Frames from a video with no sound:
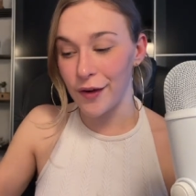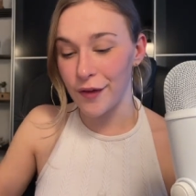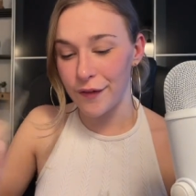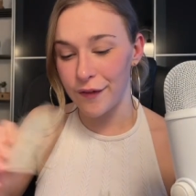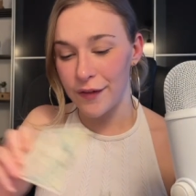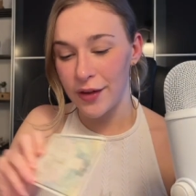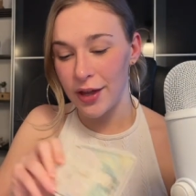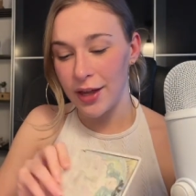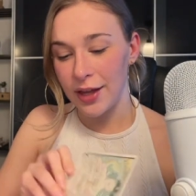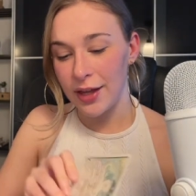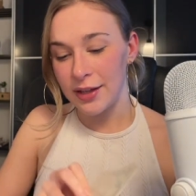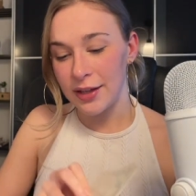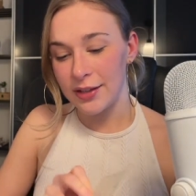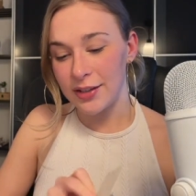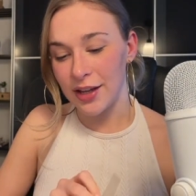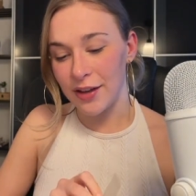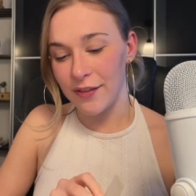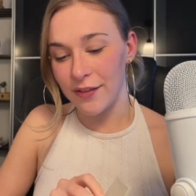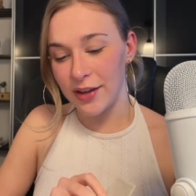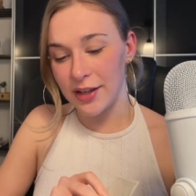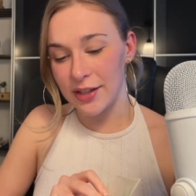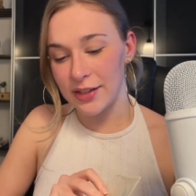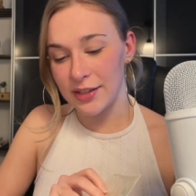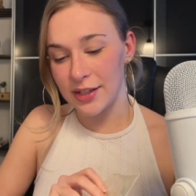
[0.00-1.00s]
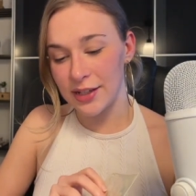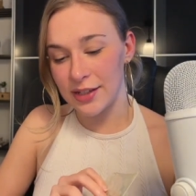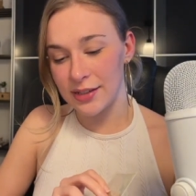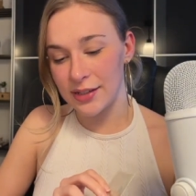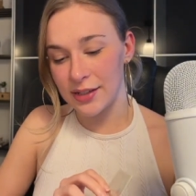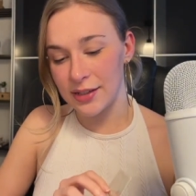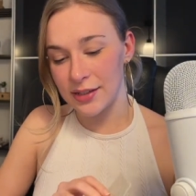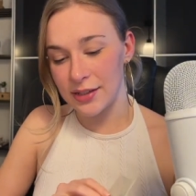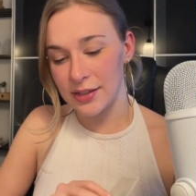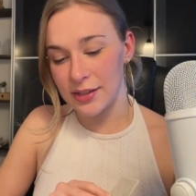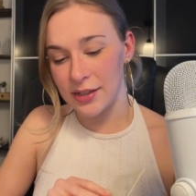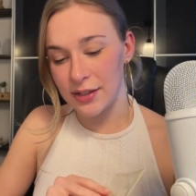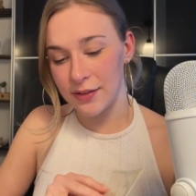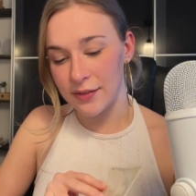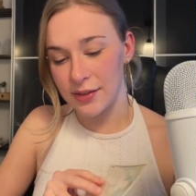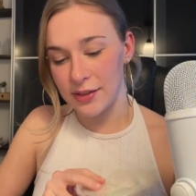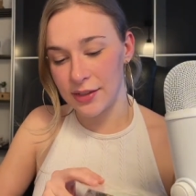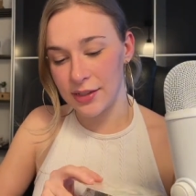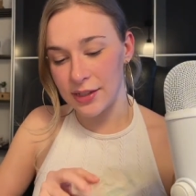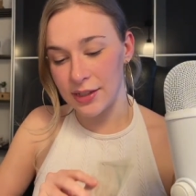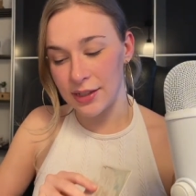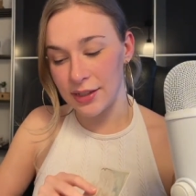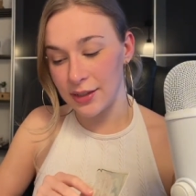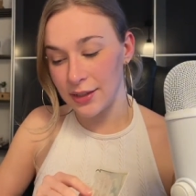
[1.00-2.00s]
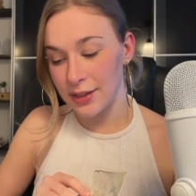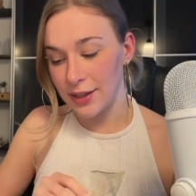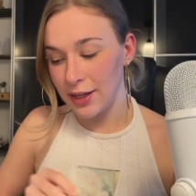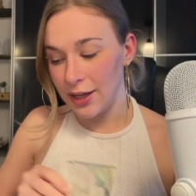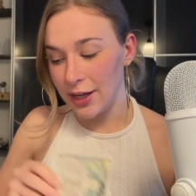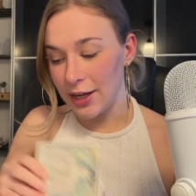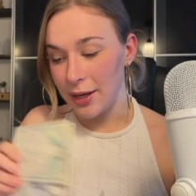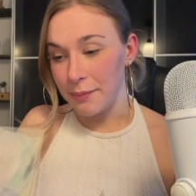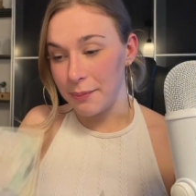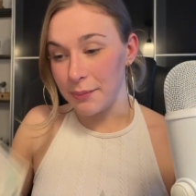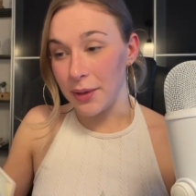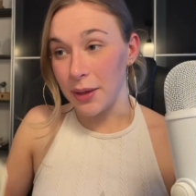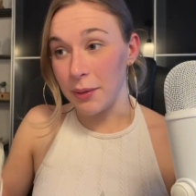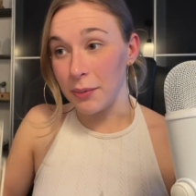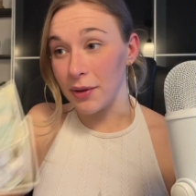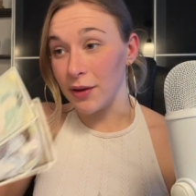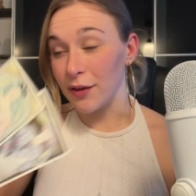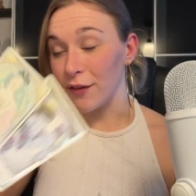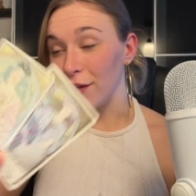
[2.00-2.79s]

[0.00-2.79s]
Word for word: of diving into that sensitivity, maybe a